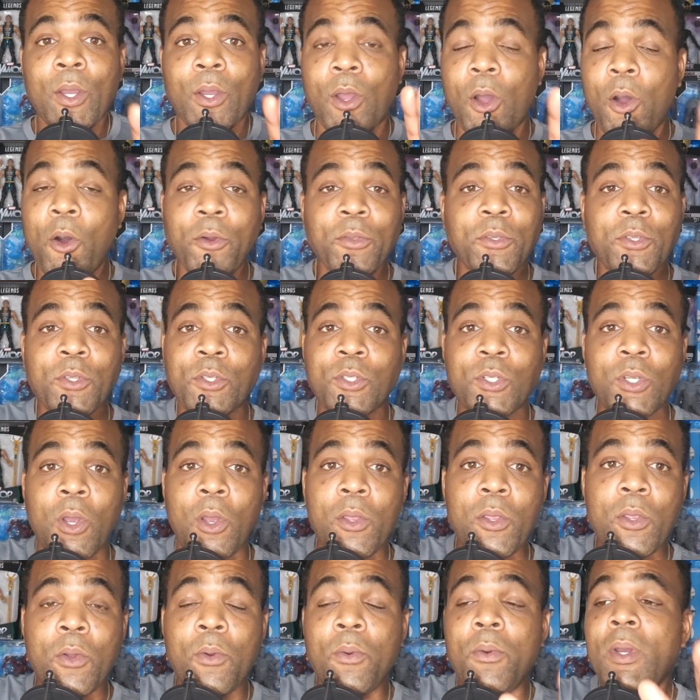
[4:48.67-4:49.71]
Goes to show
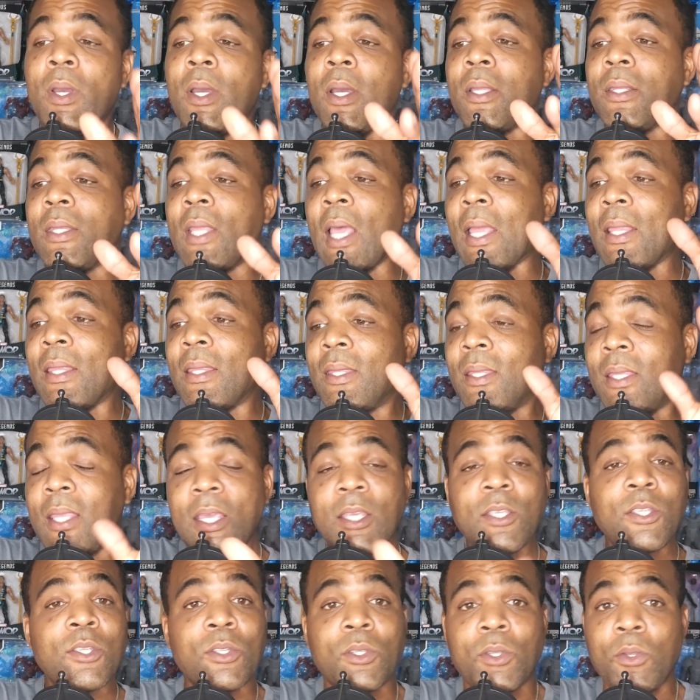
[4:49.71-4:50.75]
you that
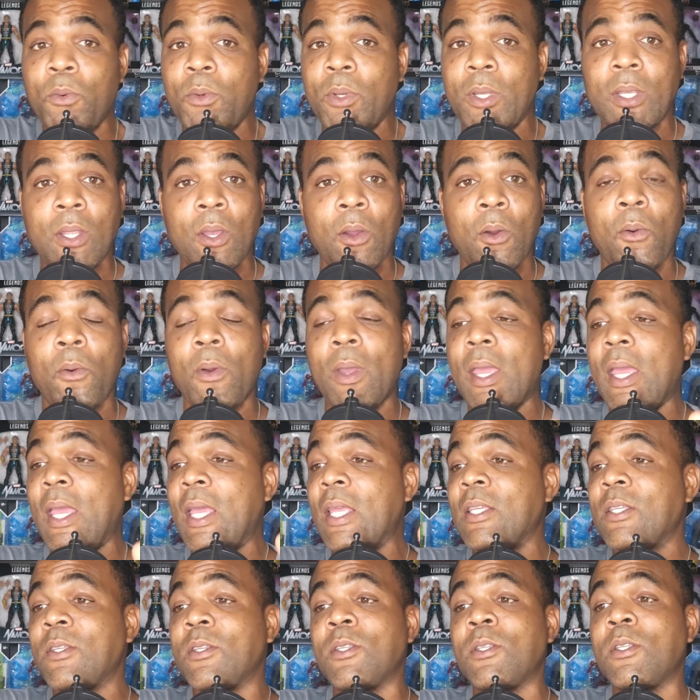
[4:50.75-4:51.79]
this studio
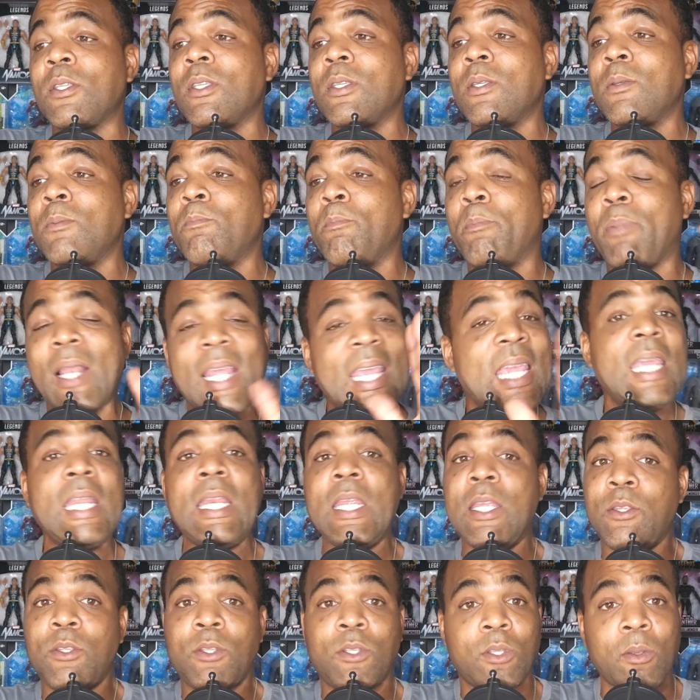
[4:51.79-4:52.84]
is
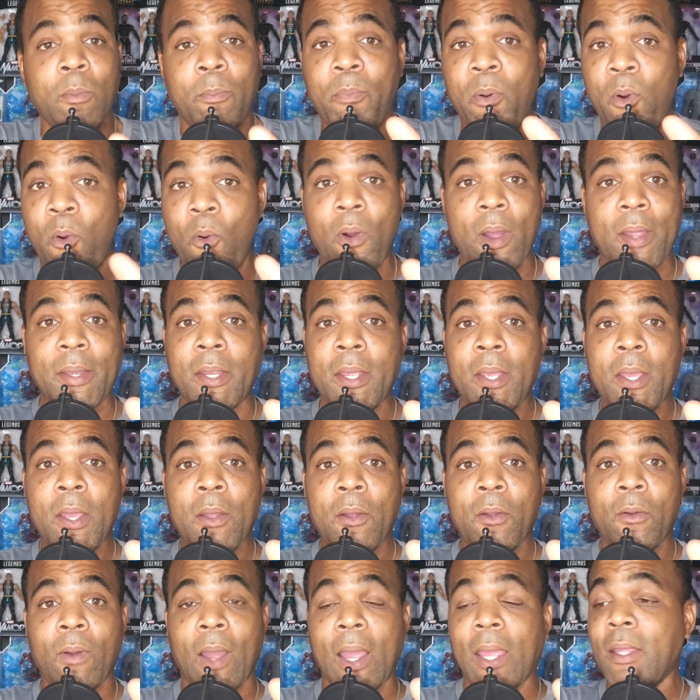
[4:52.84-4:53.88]
bleeding support,
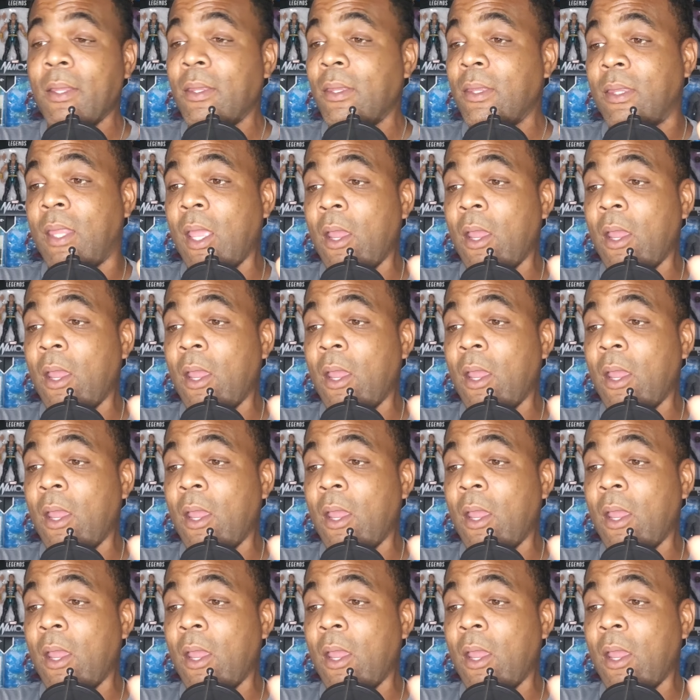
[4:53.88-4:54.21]
right?